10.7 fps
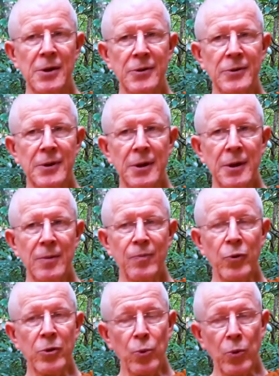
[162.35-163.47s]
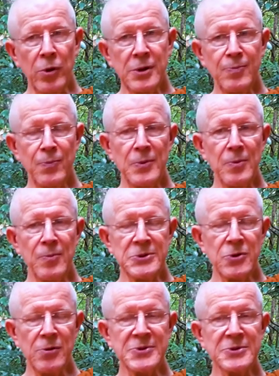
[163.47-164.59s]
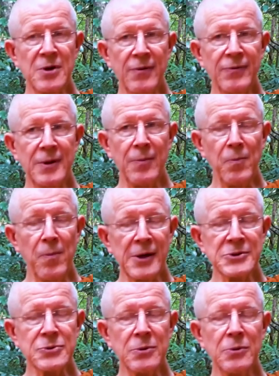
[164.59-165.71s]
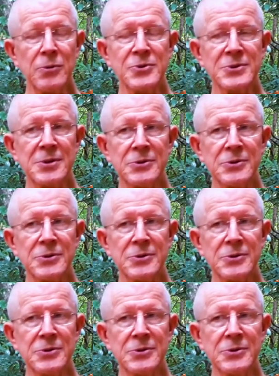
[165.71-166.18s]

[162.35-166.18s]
the Buddha word in terms of the monks' rules,